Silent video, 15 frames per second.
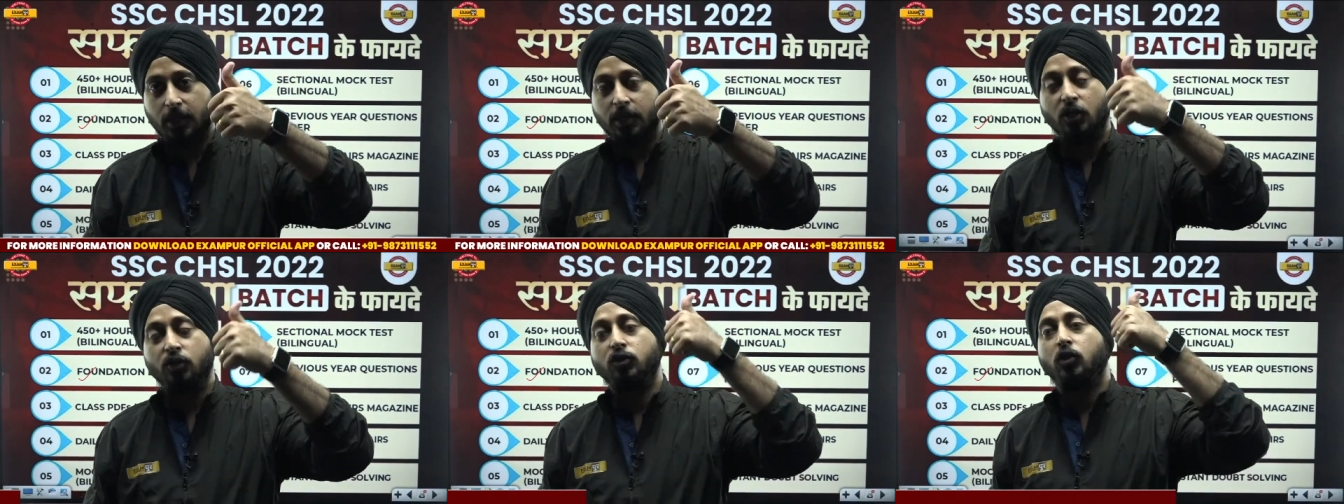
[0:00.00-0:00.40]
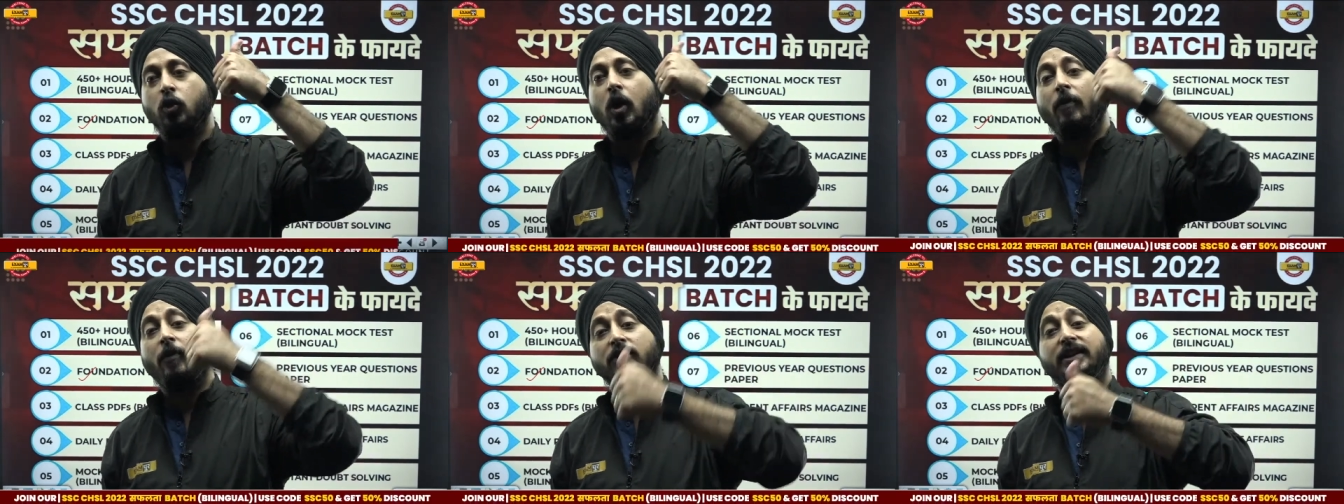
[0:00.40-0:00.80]
You should
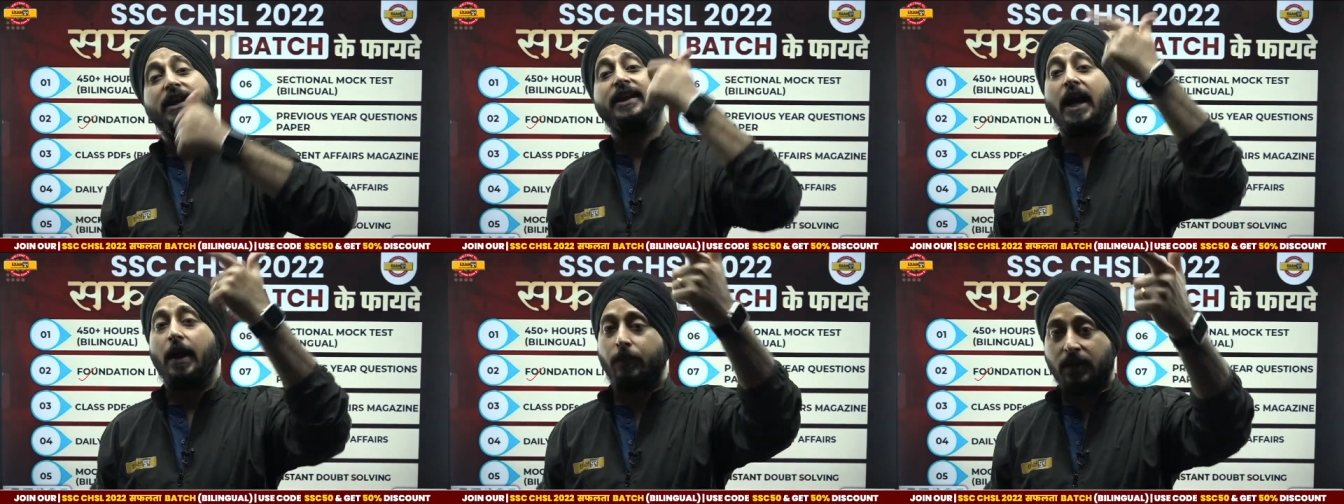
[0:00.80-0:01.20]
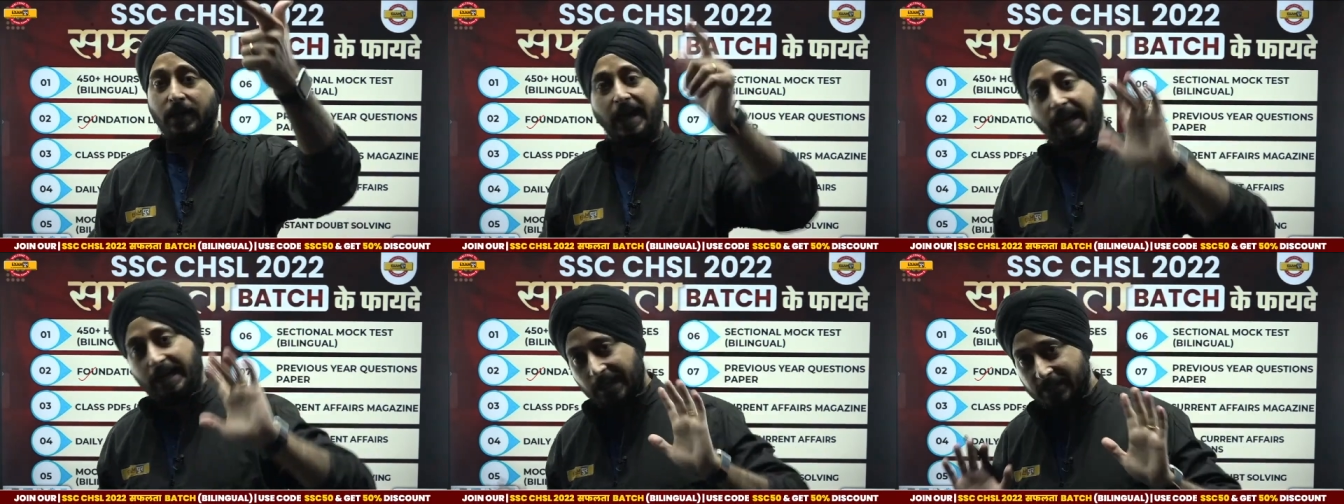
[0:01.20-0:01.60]
know about their capital.
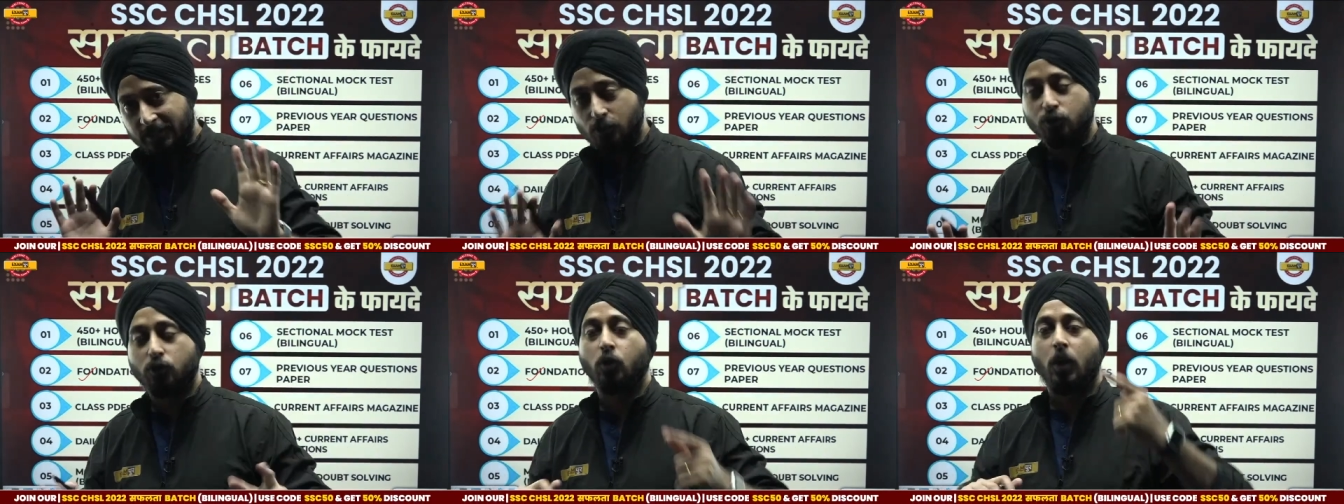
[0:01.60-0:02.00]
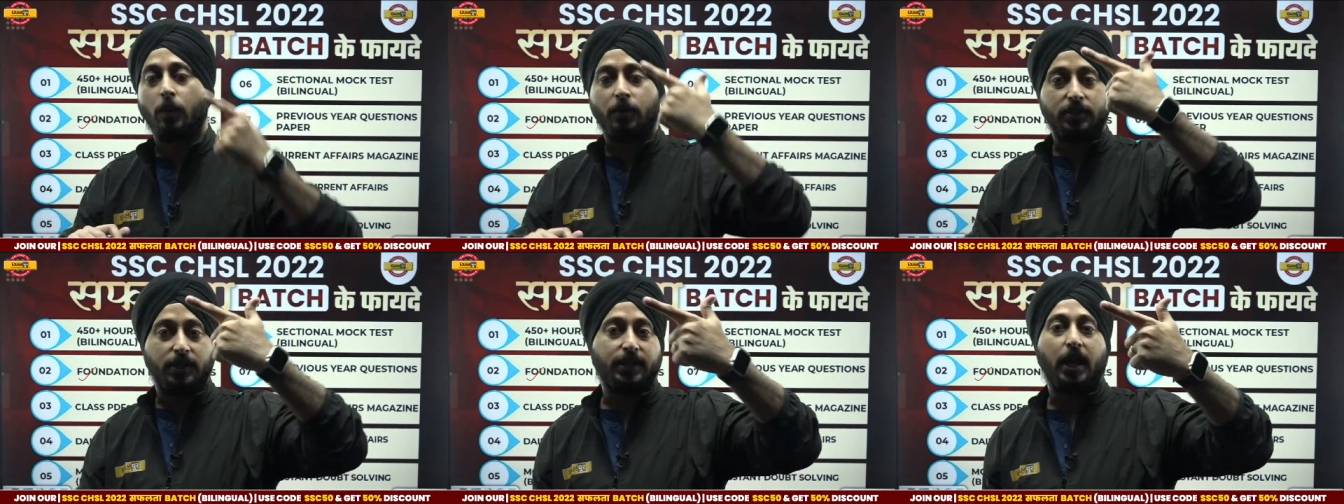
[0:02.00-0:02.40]
At least you should know
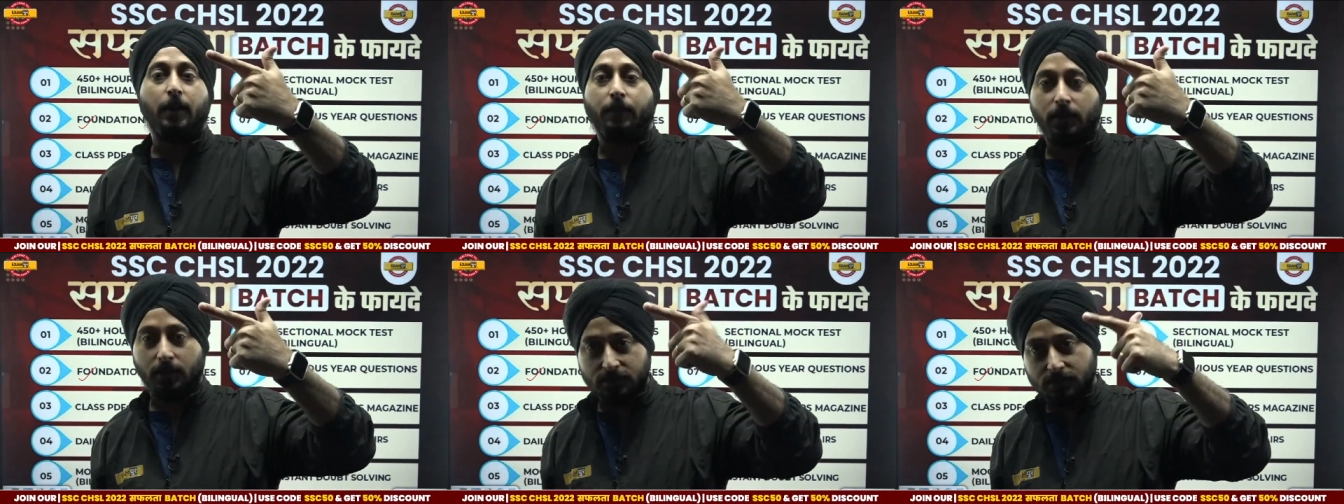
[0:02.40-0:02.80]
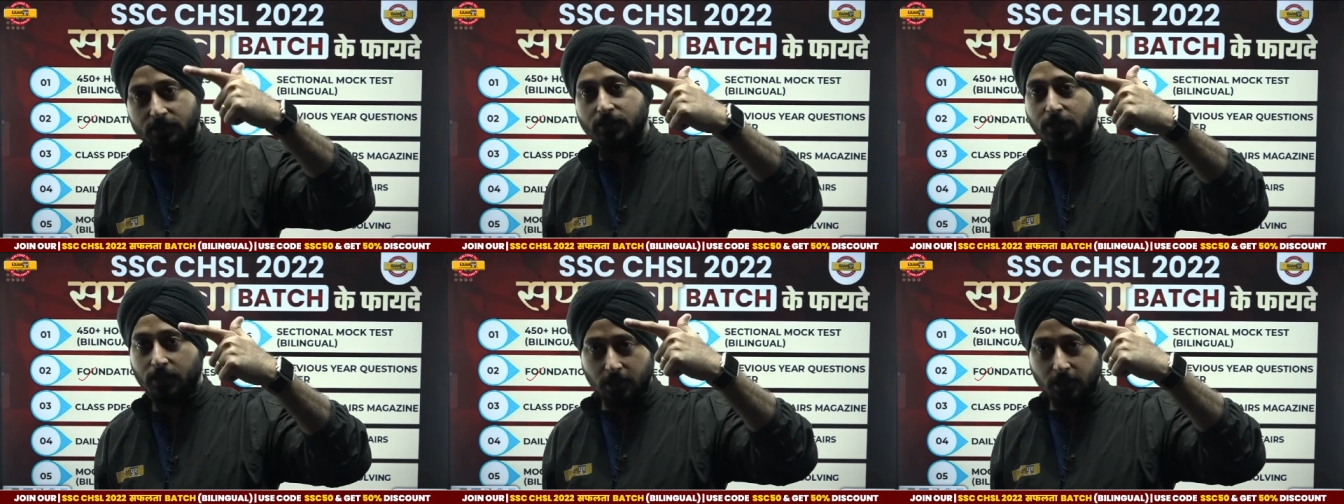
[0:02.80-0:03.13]
about their capitals.